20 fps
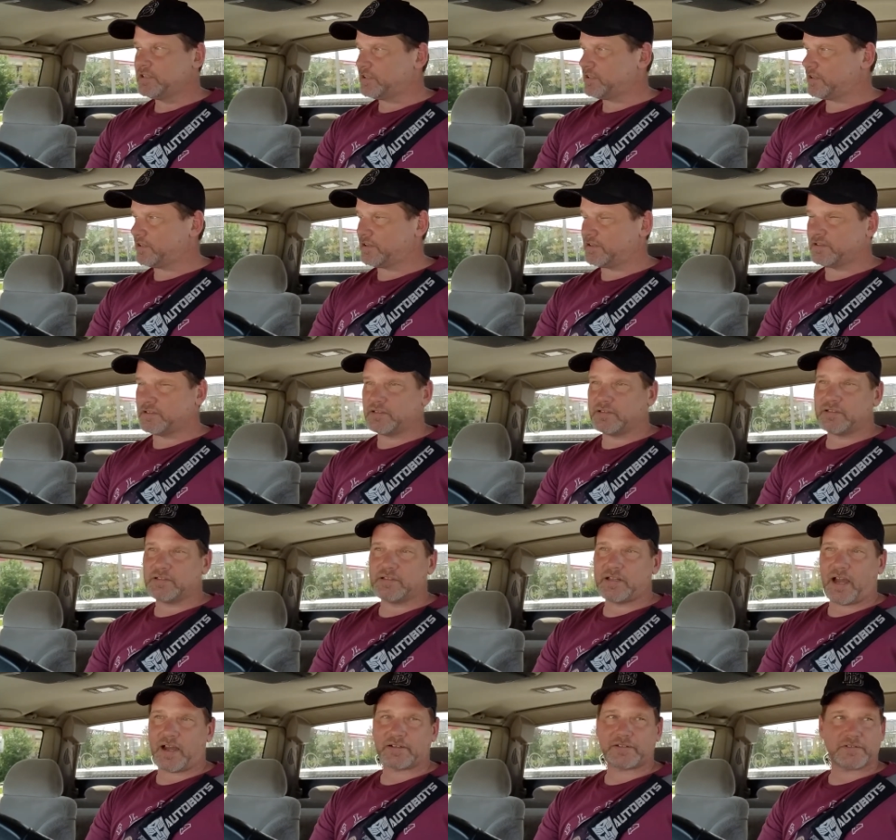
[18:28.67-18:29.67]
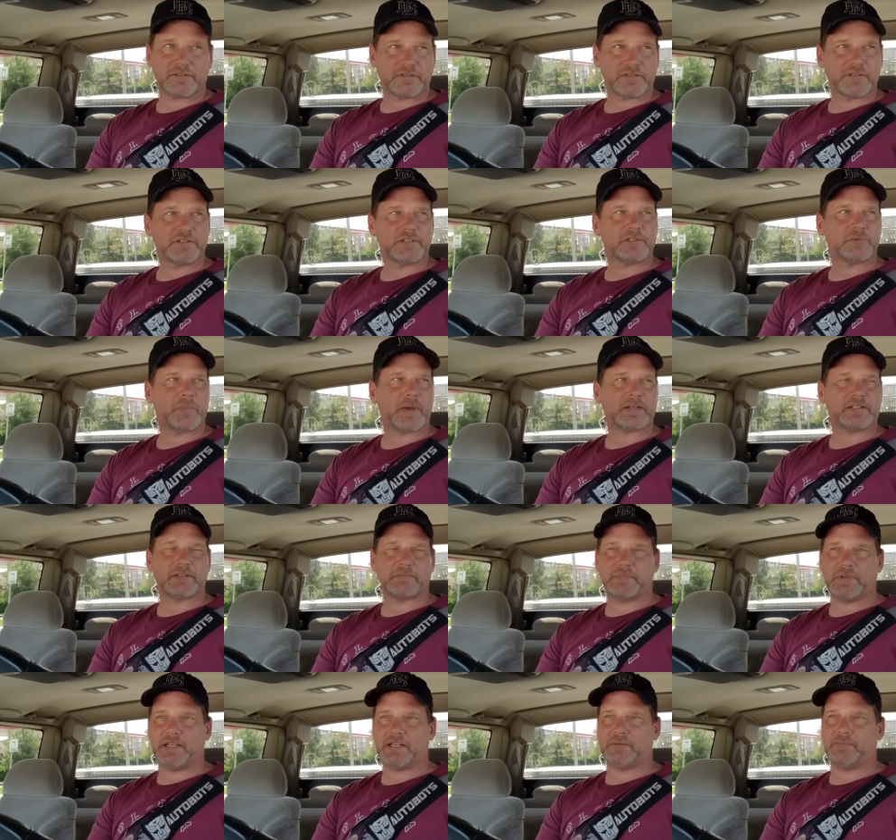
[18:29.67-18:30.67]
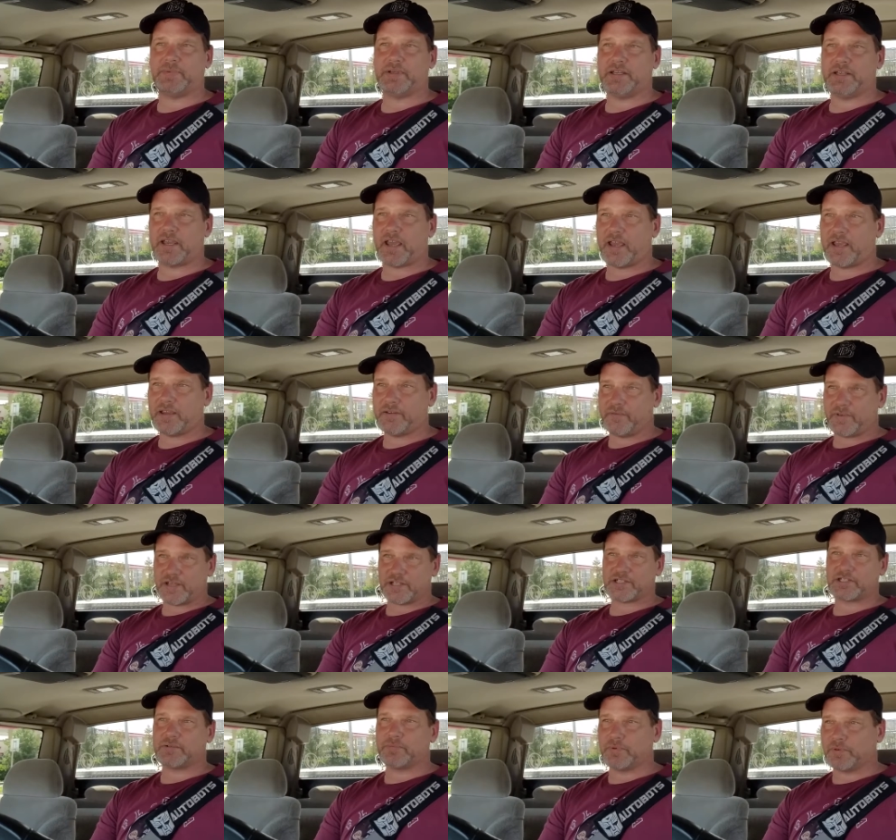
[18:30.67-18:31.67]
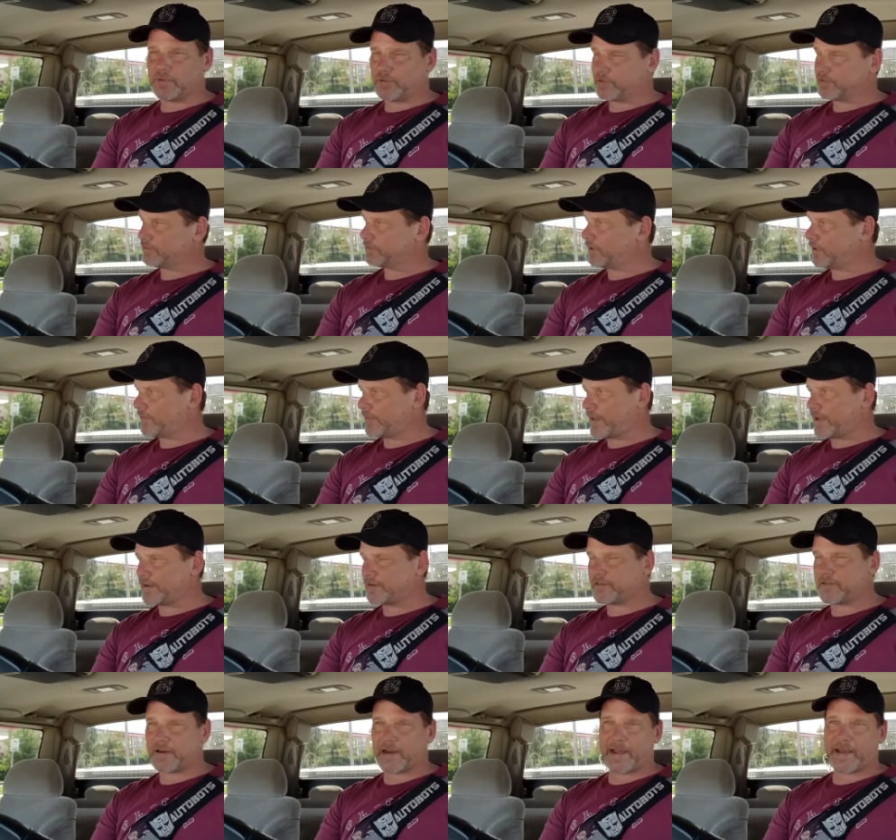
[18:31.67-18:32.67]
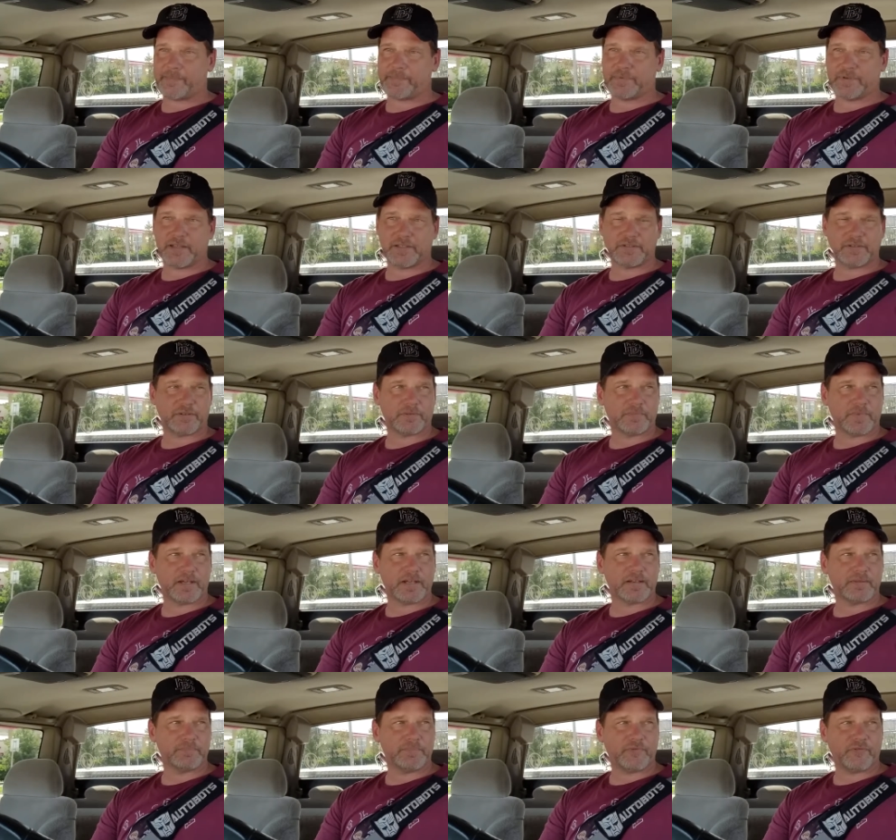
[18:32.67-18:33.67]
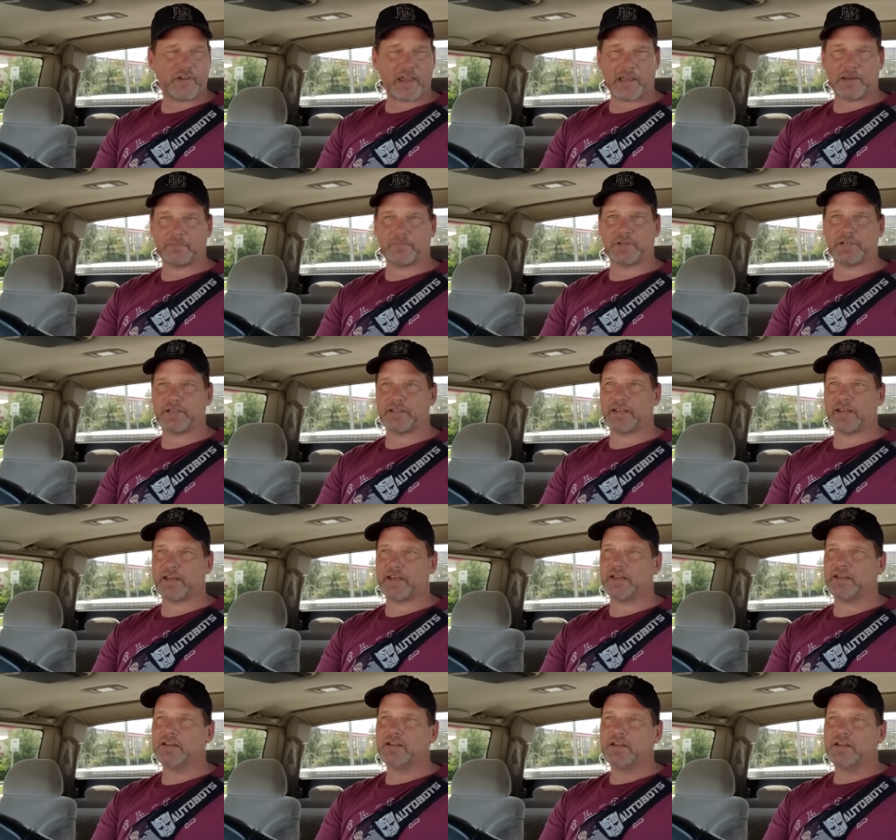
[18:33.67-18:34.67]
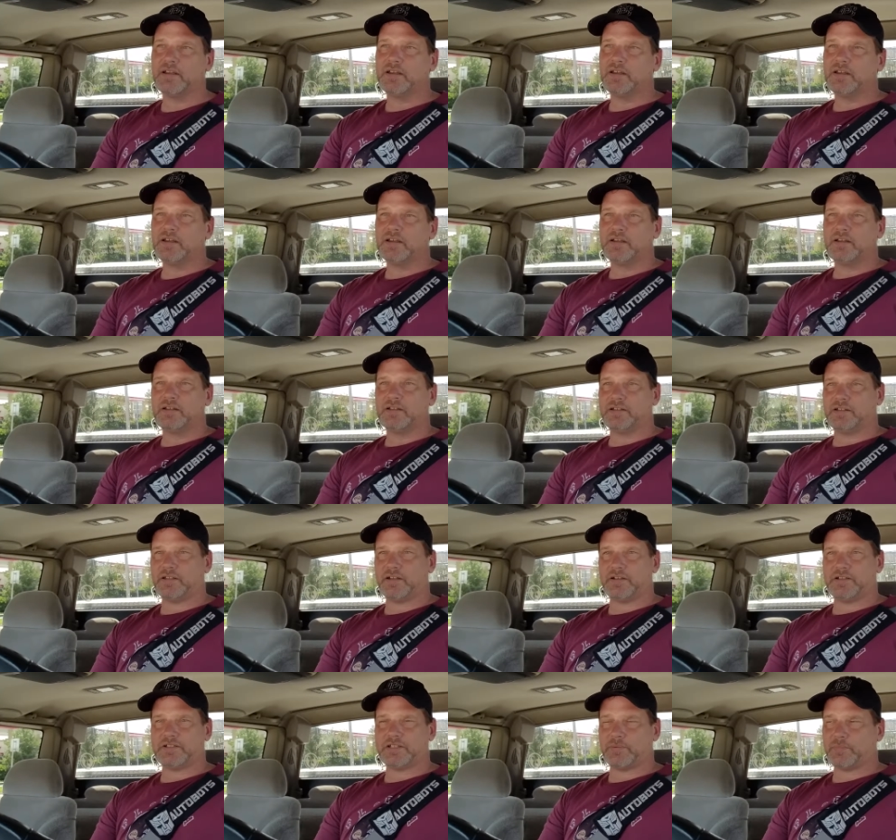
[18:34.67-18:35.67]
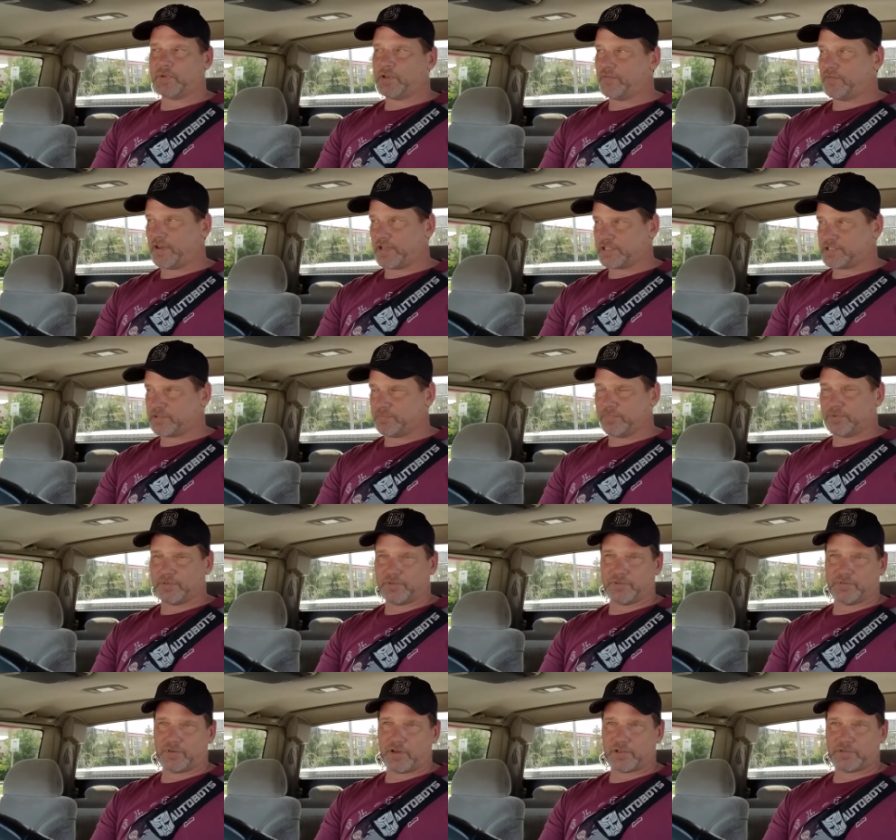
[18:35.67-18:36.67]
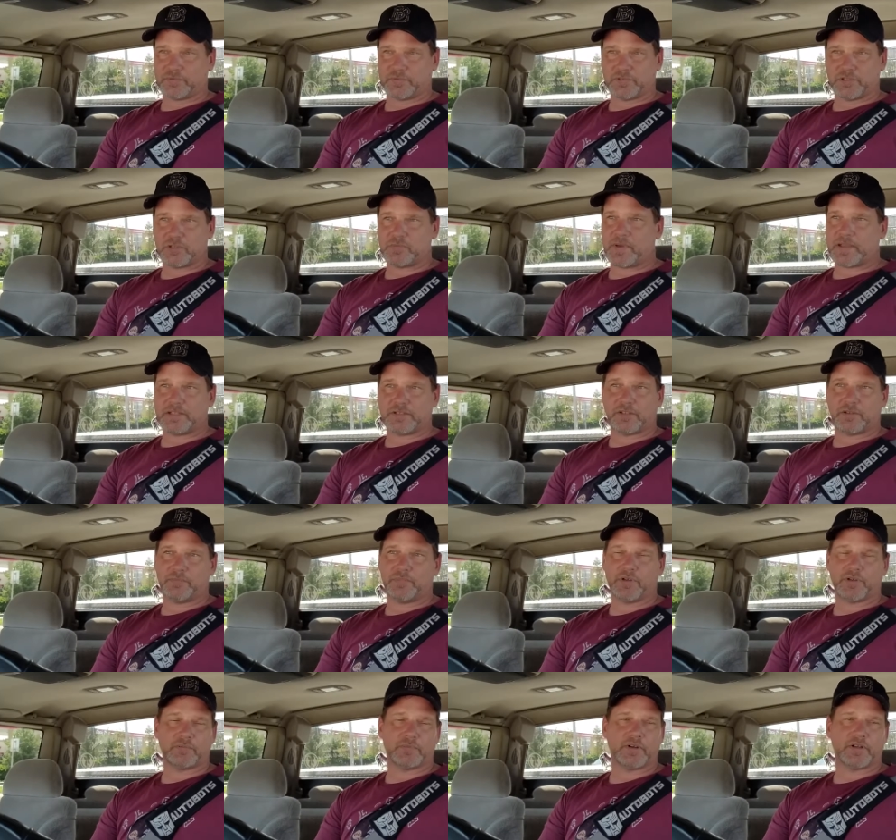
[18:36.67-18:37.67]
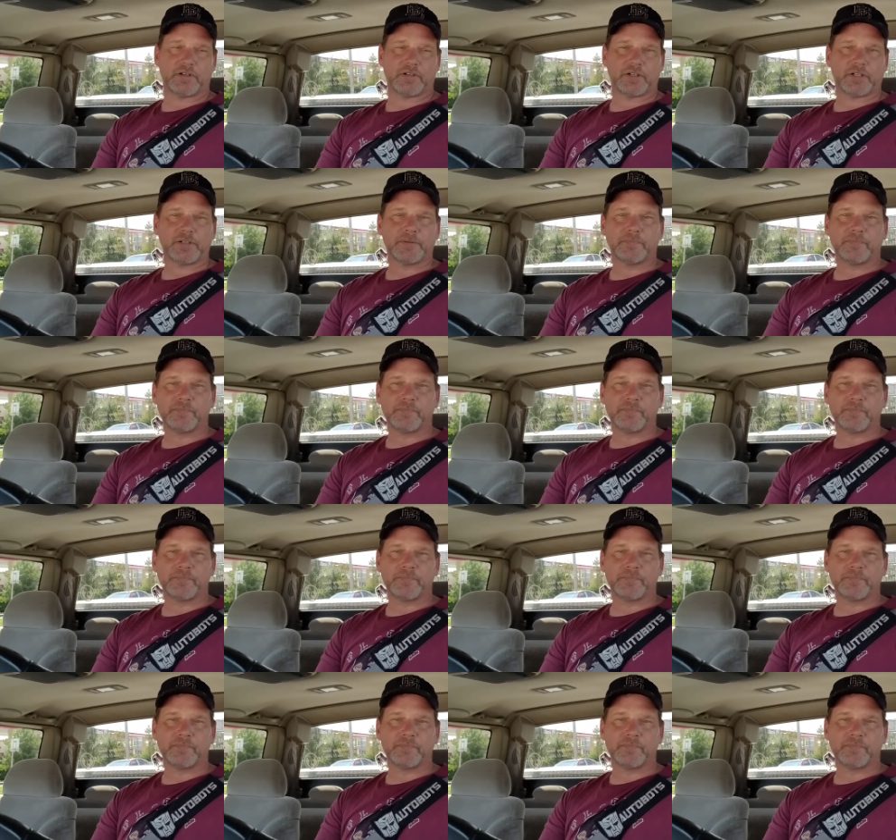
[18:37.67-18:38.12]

You know, doctors suspected me to be a vegetable and all that crap, and they told my family that, you know, he's going to be a vegetable. I was going to just basically put him under.